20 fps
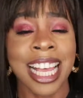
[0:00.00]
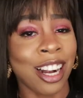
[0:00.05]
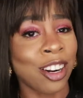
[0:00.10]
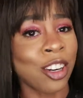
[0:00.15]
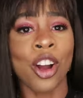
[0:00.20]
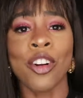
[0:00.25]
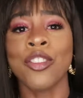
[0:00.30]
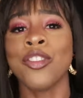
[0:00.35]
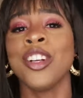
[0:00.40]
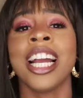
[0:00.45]
I
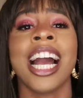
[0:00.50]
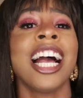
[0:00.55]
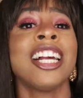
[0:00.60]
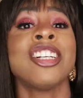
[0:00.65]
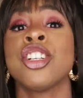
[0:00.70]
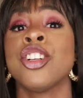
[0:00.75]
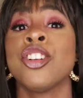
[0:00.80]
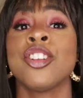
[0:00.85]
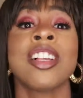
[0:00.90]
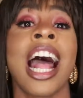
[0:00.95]
don't know if you
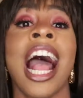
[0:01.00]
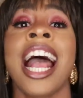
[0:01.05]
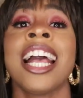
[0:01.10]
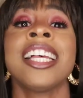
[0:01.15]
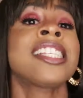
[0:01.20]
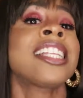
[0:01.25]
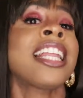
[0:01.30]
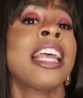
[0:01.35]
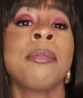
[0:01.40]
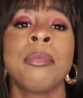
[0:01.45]
guys use
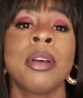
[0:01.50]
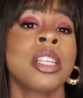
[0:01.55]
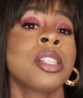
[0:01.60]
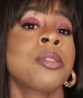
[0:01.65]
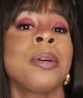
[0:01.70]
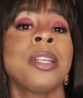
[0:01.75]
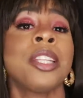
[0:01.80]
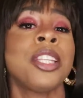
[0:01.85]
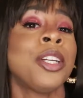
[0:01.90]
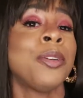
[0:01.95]
I
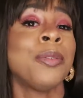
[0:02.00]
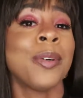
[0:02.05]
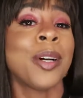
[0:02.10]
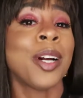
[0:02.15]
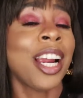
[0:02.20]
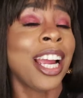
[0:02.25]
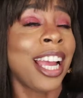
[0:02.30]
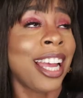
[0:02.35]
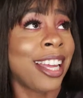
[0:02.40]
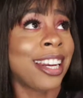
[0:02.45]
statements when you
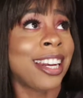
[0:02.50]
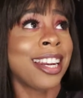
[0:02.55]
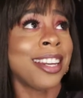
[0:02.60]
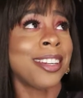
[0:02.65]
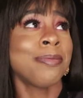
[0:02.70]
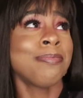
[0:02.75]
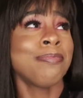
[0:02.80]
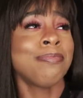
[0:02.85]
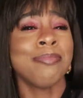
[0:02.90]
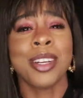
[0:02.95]
were
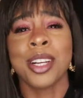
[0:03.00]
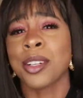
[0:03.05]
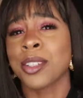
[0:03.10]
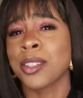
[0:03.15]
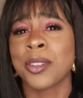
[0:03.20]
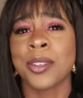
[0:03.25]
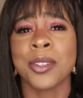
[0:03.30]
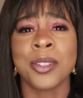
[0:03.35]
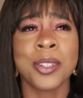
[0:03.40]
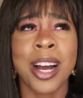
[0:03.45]
in middle
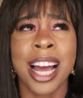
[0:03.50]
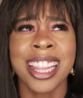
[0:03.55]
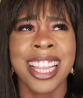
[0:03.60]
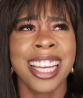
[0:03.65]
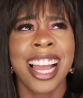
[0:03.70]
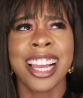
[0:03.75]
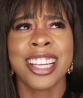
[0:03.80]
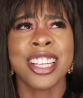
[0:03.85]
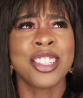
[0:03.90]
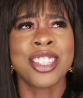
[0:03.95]
school. I
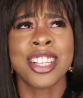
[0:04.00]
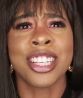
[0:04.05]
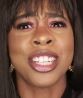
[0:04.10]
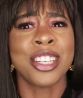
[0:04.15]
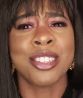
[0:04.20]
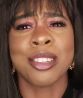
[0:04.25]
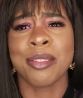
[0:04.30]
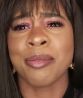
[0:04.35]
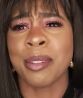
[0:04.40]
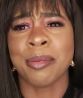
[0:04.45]
think I used to
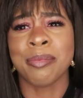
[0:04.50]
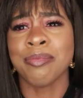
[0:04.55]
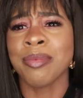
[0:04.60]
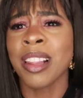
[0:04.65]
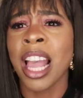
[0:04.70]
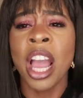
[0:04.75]
use them in